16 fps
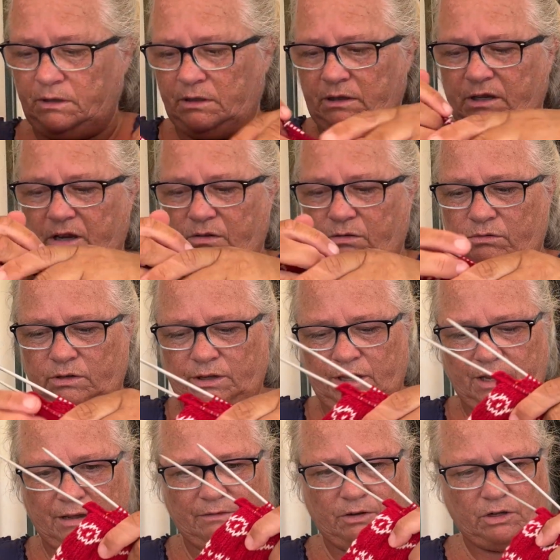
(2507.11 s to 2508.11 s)
The only
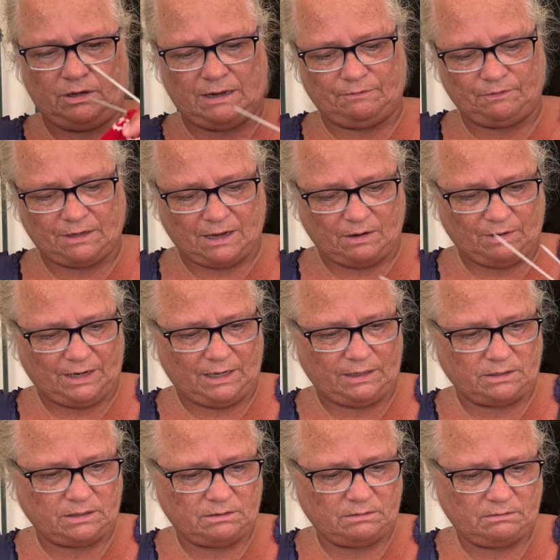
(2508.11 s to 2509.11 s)
thing I've got left now
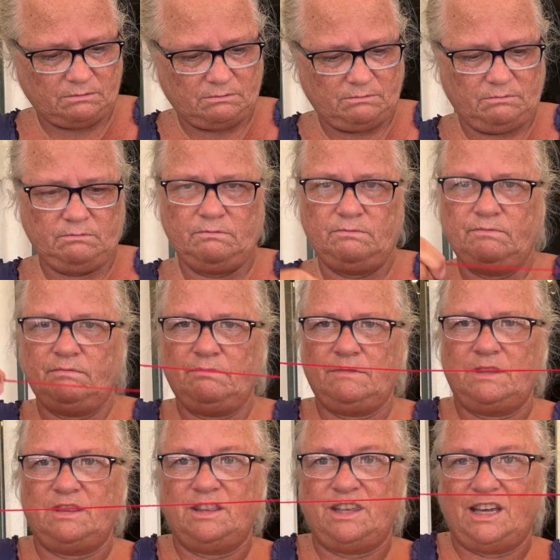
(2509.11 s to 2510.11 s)
is
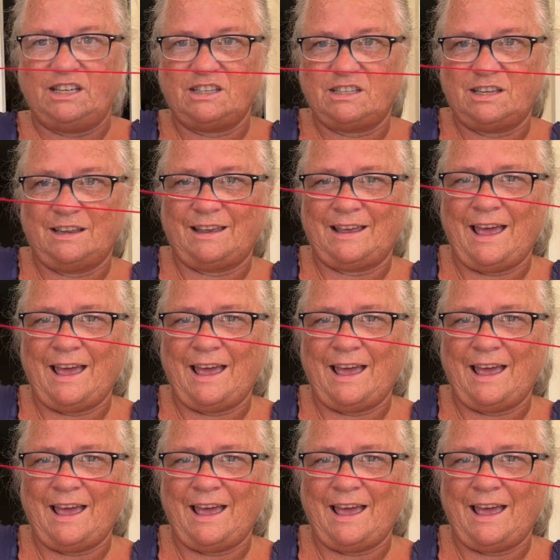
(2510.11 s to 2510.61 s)
this.